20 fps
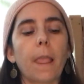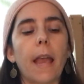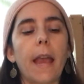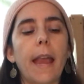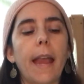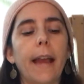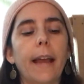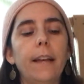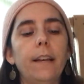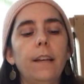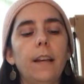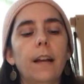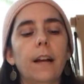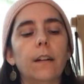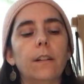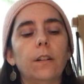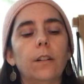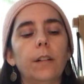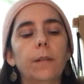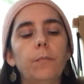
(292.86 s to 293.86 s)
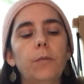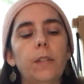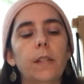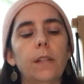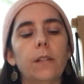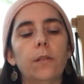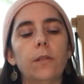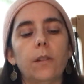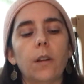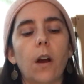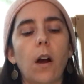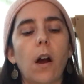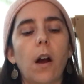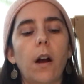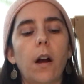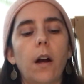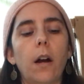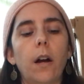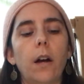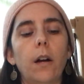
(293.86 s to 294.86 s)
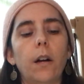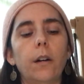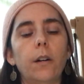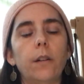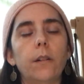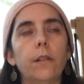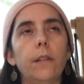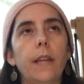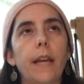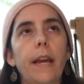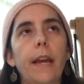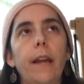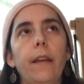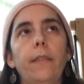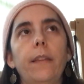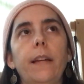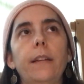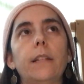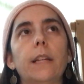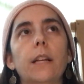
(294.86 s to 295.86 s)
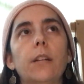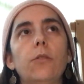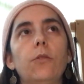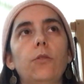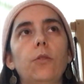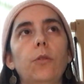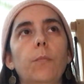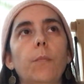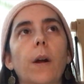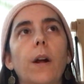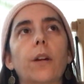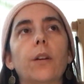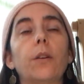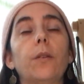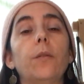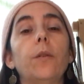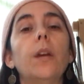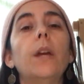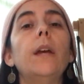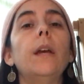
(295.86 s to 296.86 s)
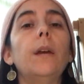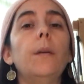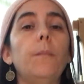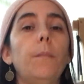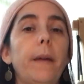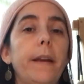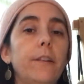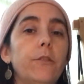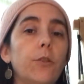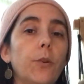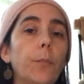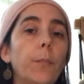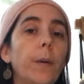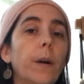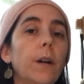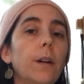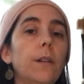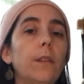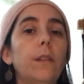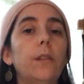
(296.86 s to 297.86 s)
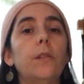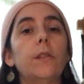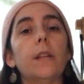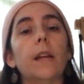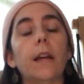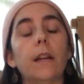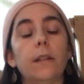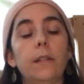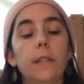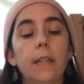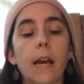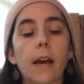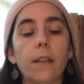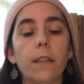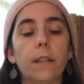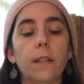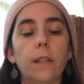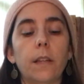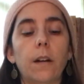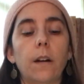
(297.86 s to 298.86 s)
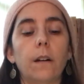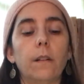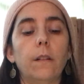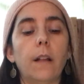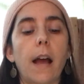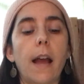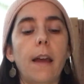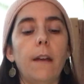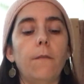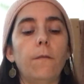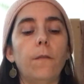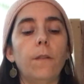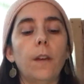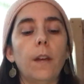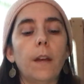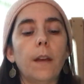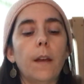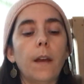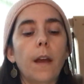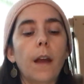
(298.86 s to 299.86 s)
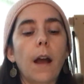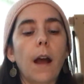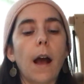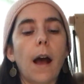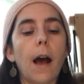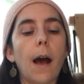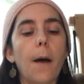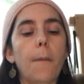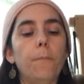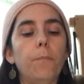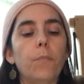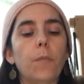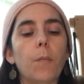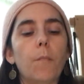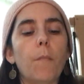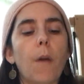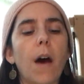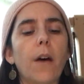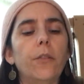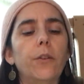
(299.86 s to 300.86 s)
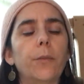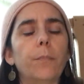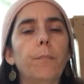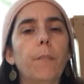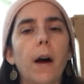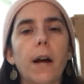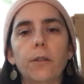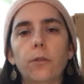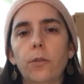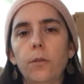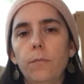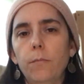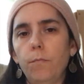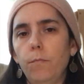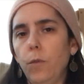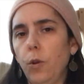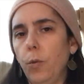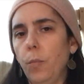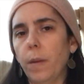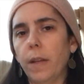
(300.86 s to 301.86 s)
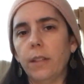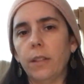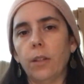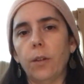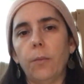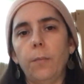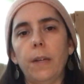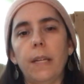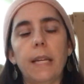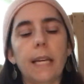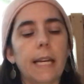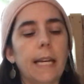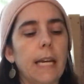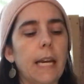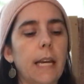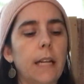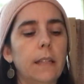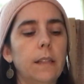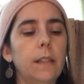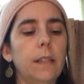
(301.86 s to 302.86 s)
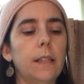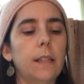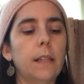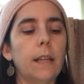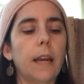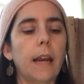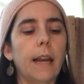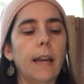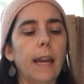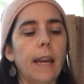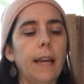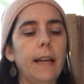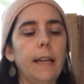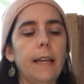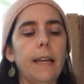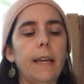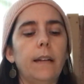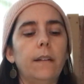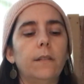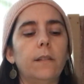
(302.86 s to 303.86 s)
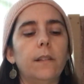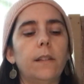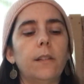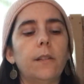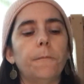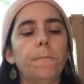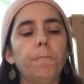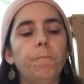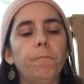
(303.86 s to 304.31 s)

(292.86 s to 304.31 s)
And eclipses they tend to mark major births and deaths in our life. other monumental beginnings and endings.